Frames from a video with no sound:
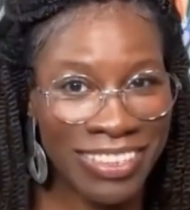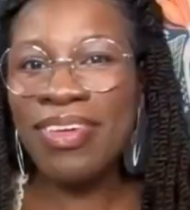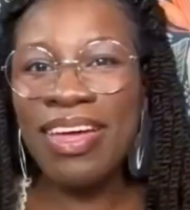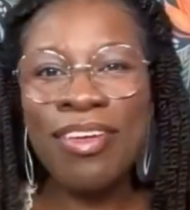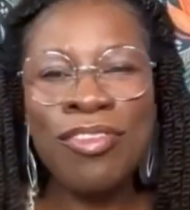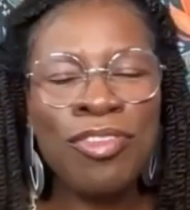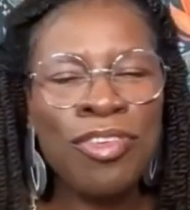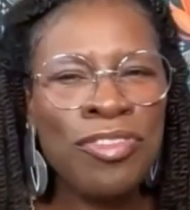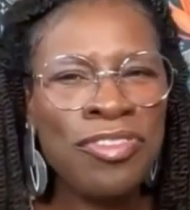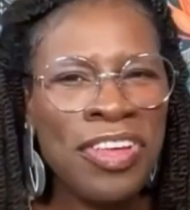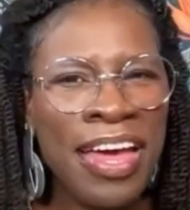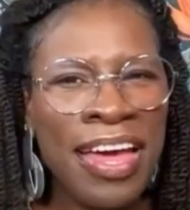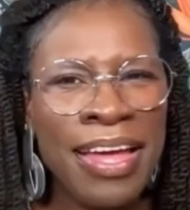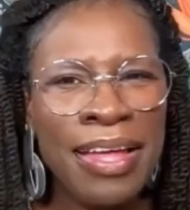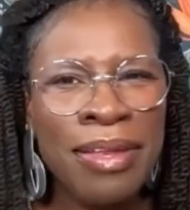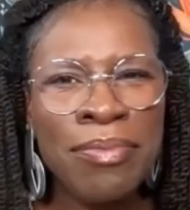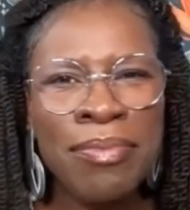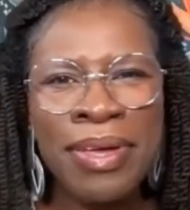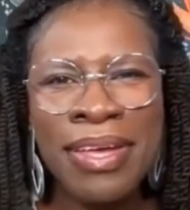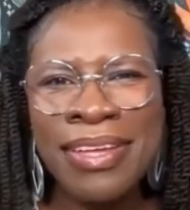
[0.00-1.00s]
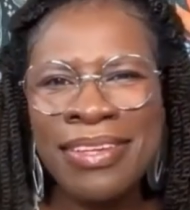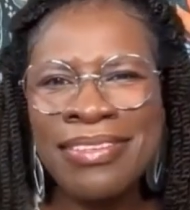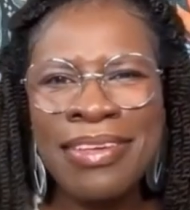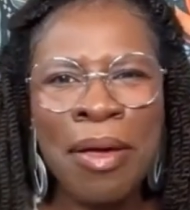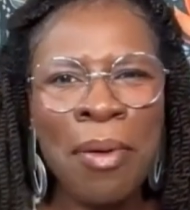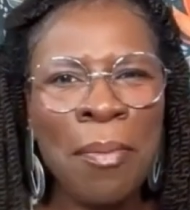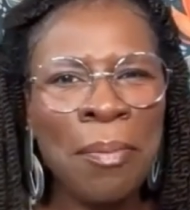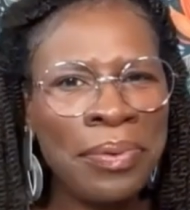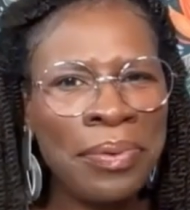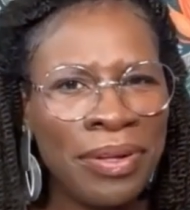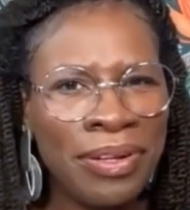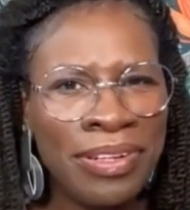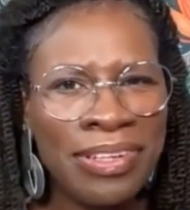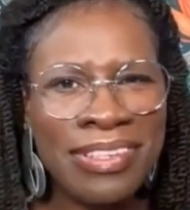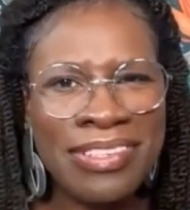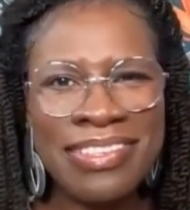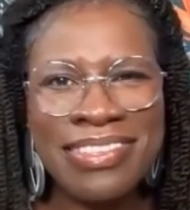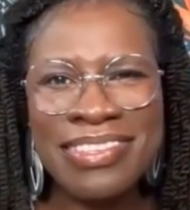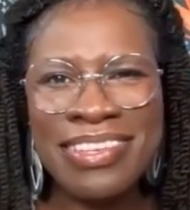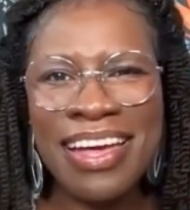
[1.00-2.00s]
Entertainment,
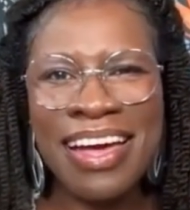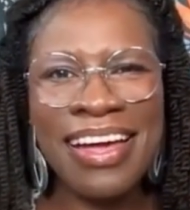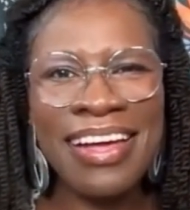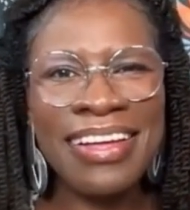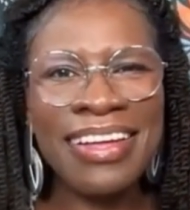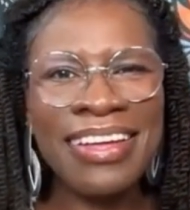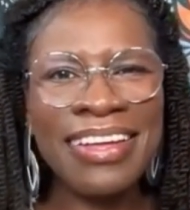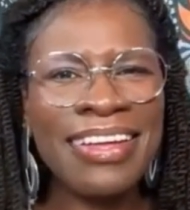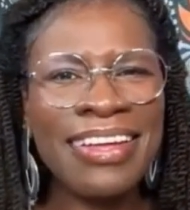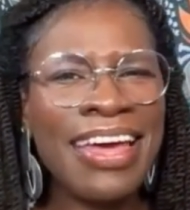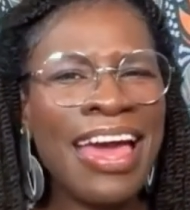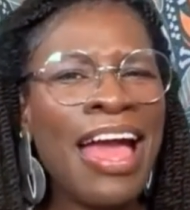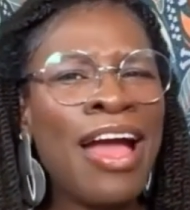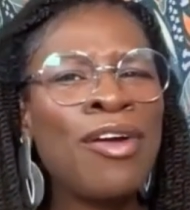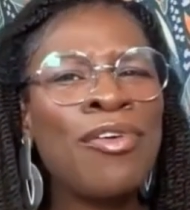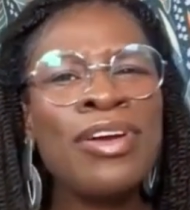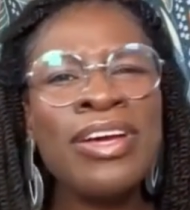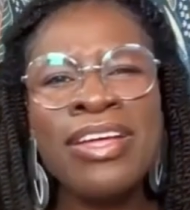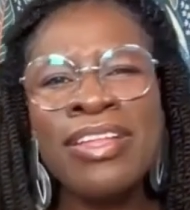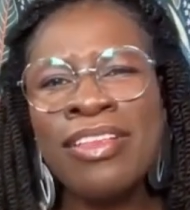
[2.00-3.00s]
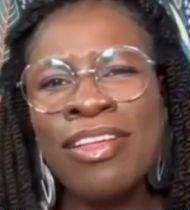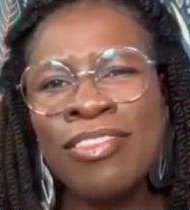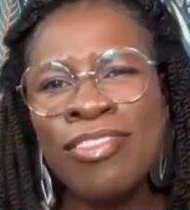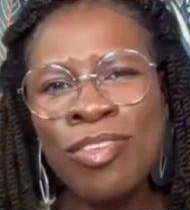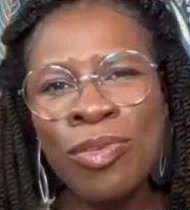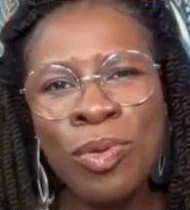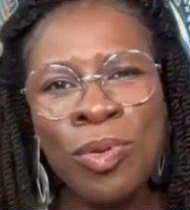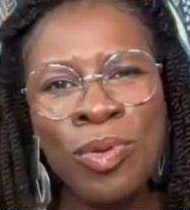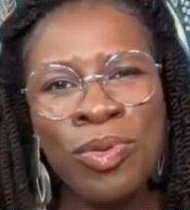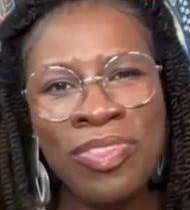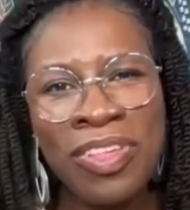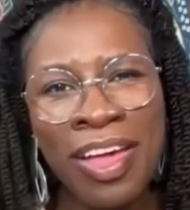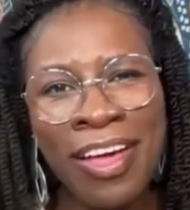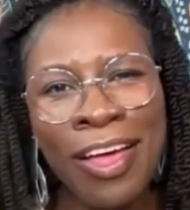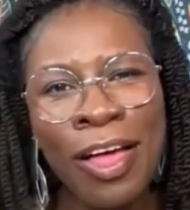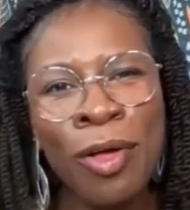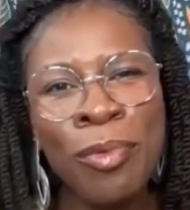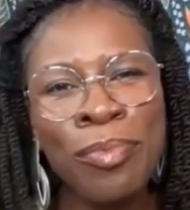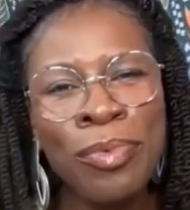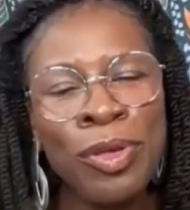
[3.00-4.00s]
books, carrying the tools that
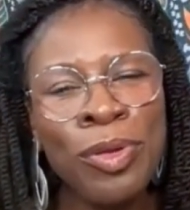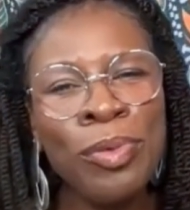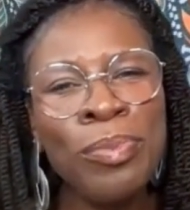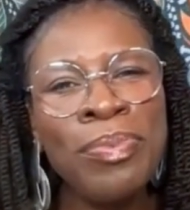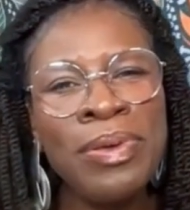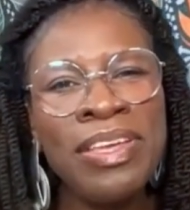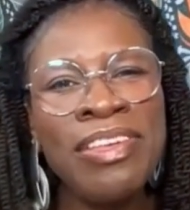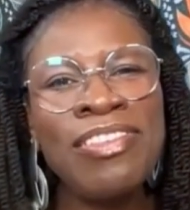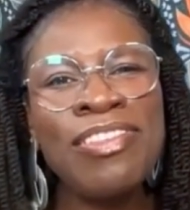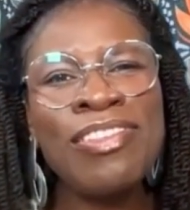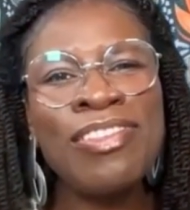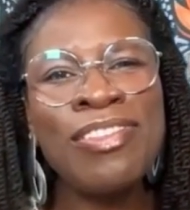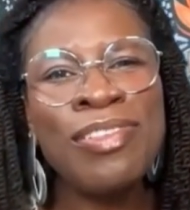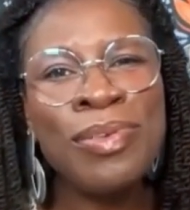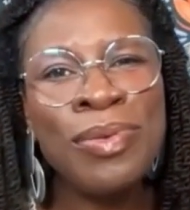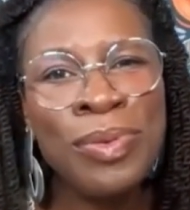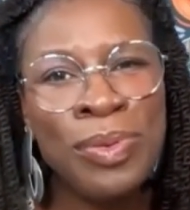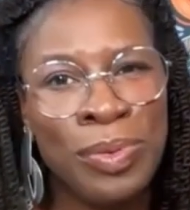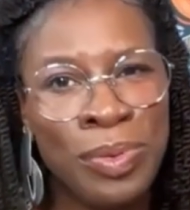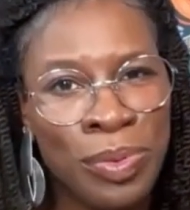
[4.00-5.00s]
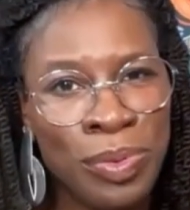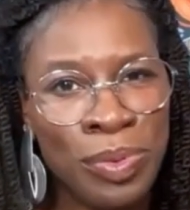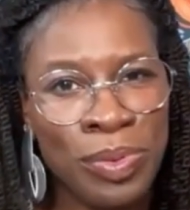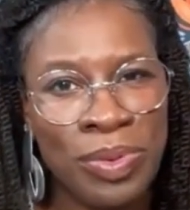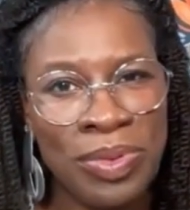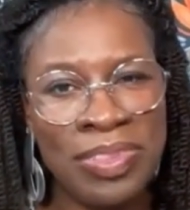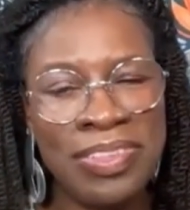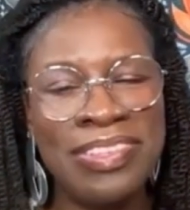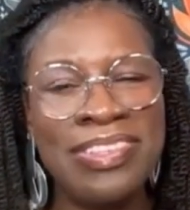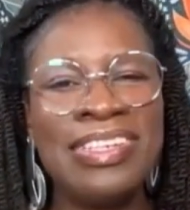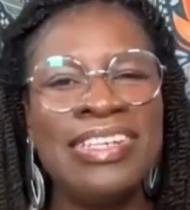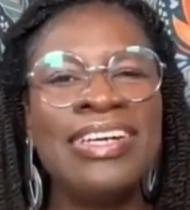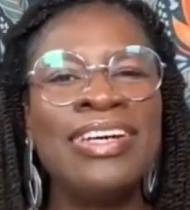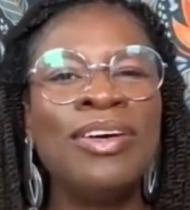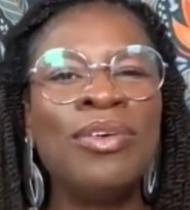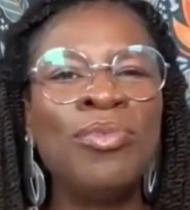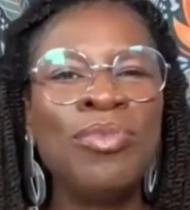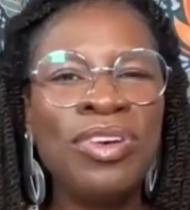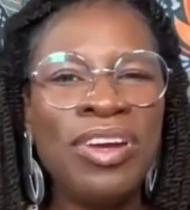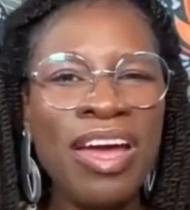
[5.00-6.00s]
help you be soothed
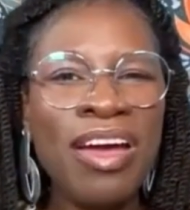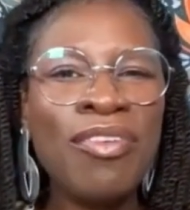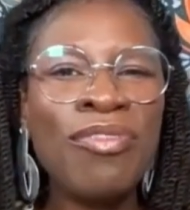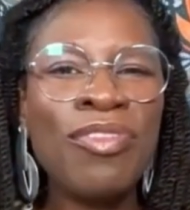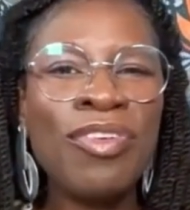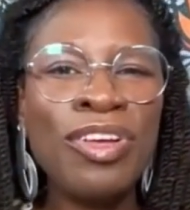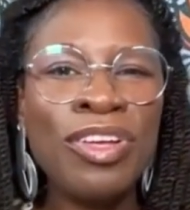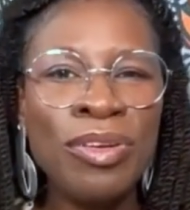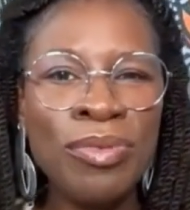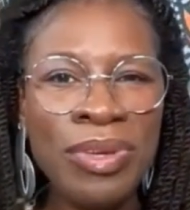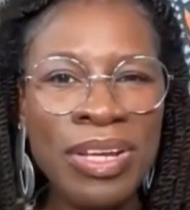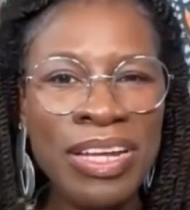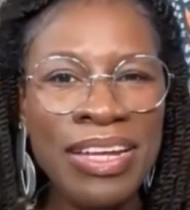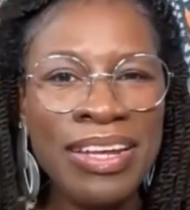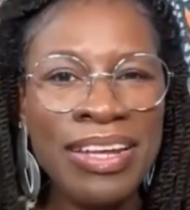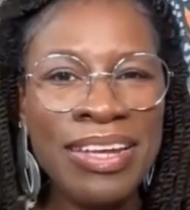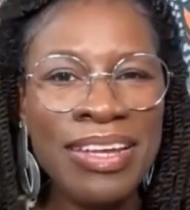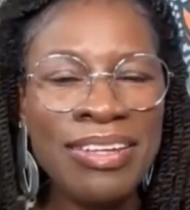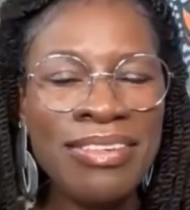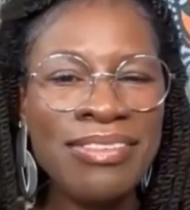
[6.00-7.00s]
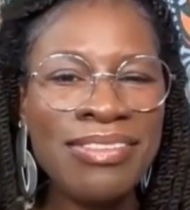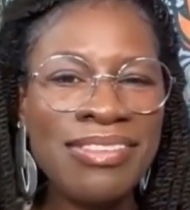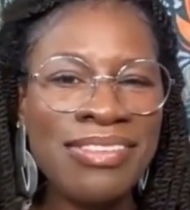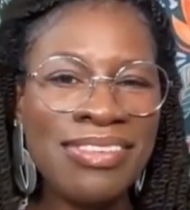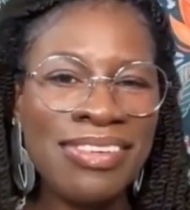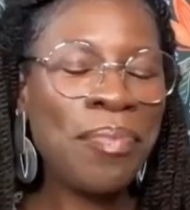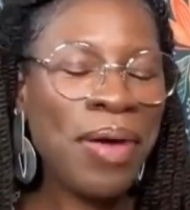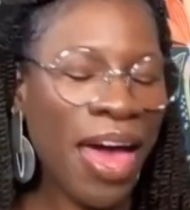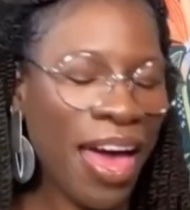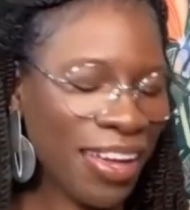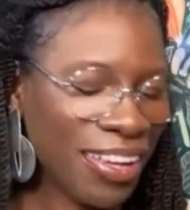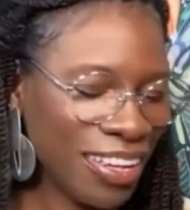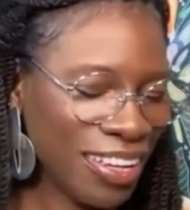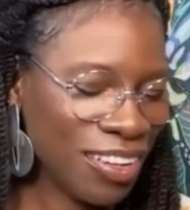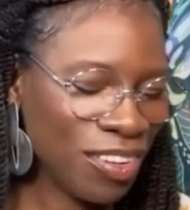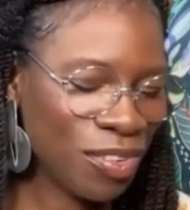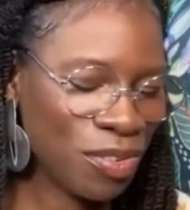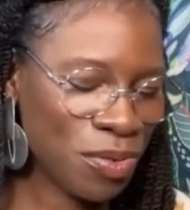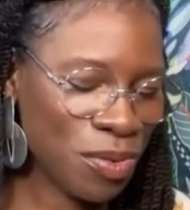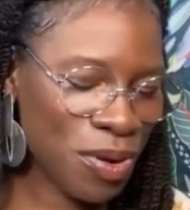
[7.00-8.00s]
whenever you need it. Packing
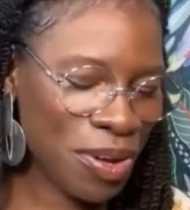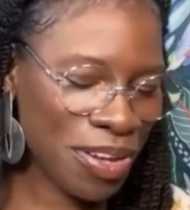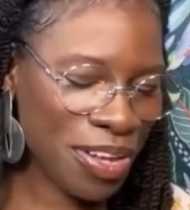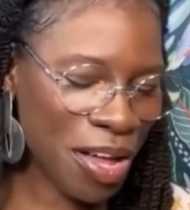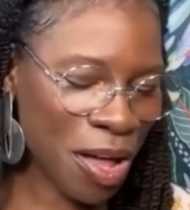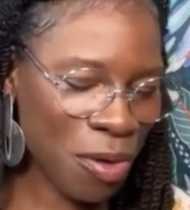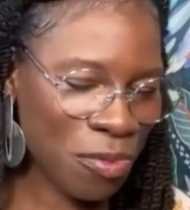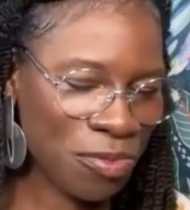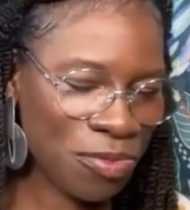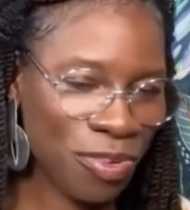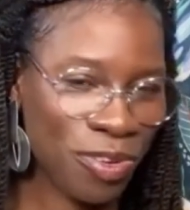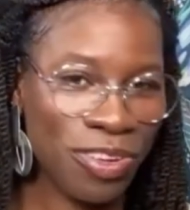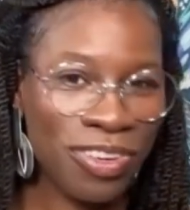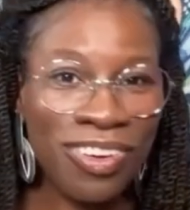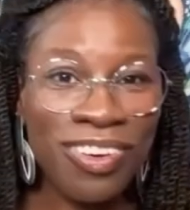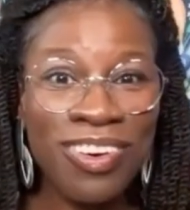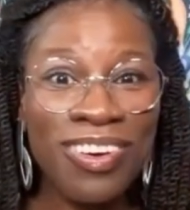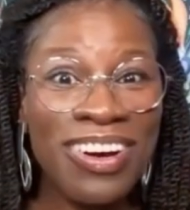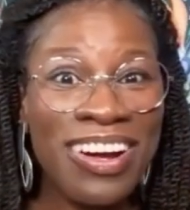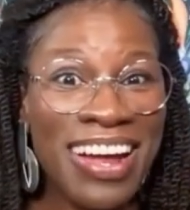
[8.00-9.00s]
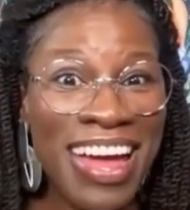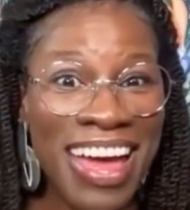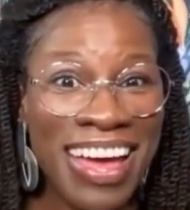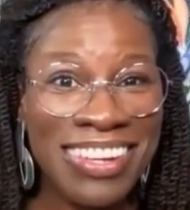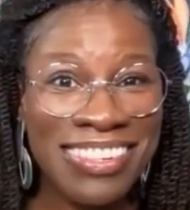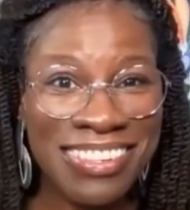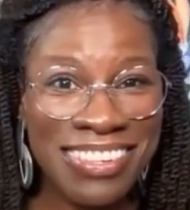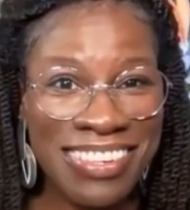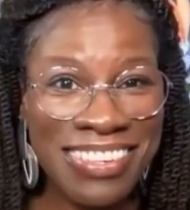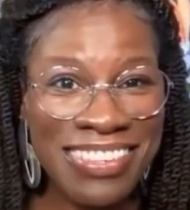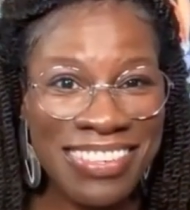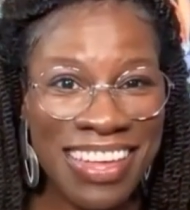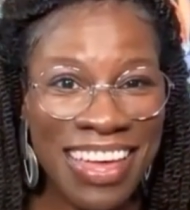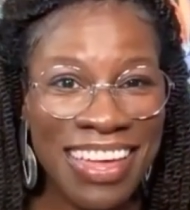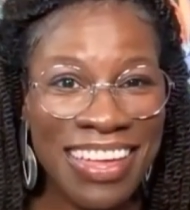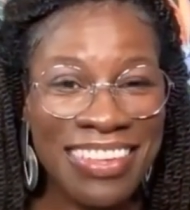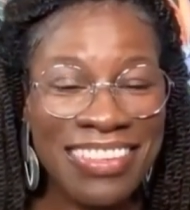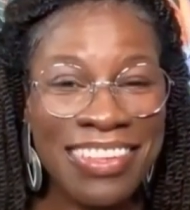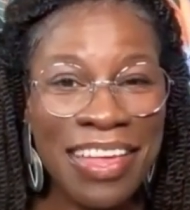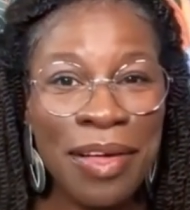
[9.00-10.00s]
for comfort, or as she
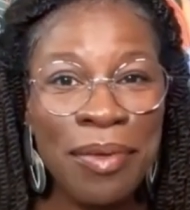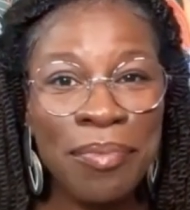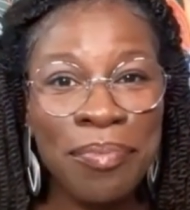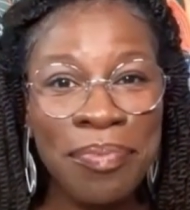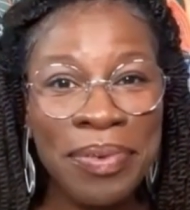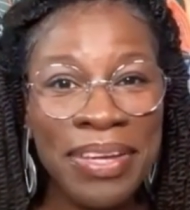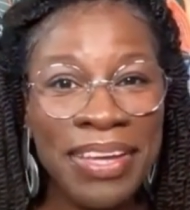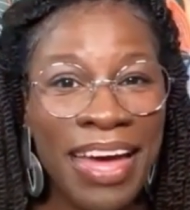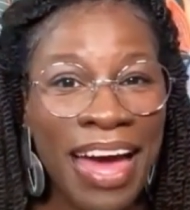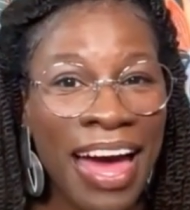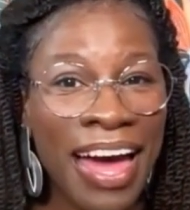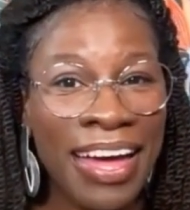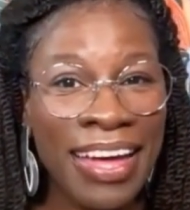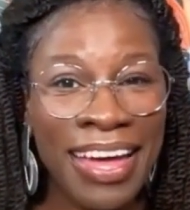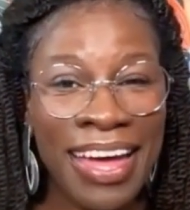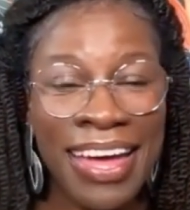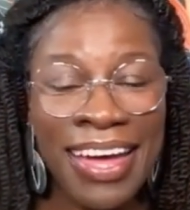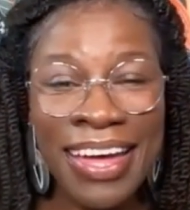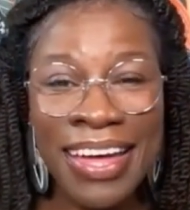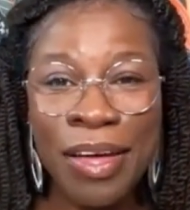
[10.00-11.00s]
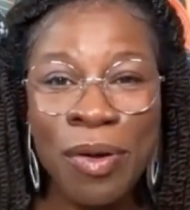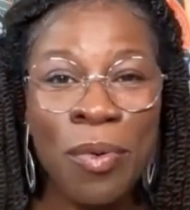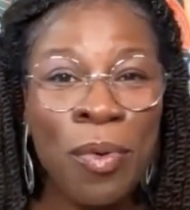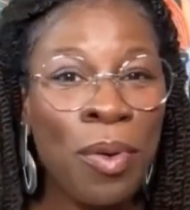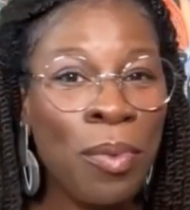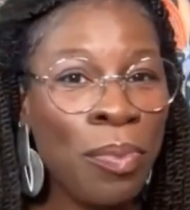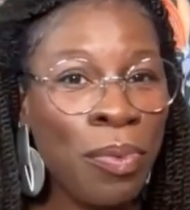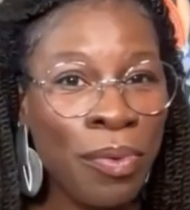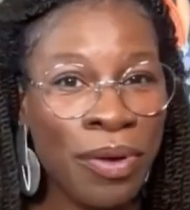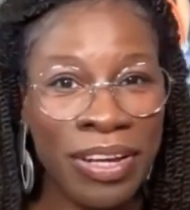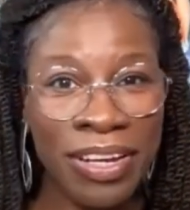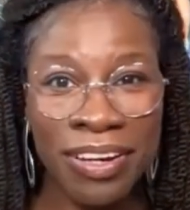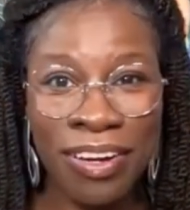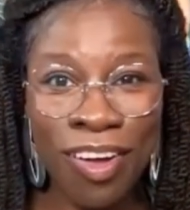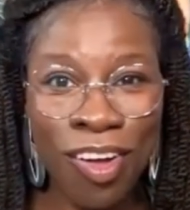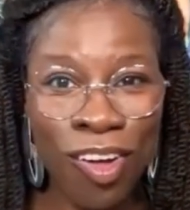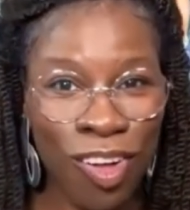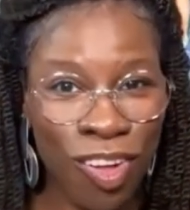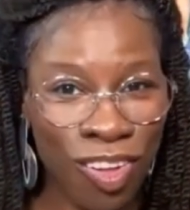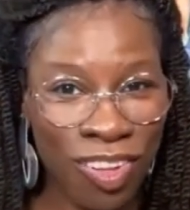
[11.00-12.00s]
says, BIA or bring it
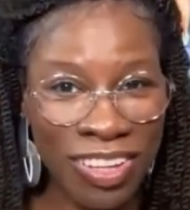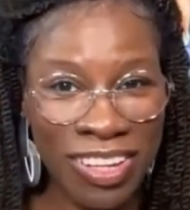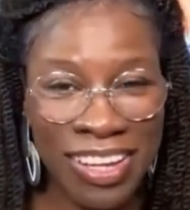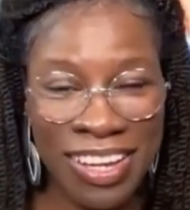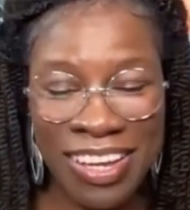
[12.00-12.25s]
all.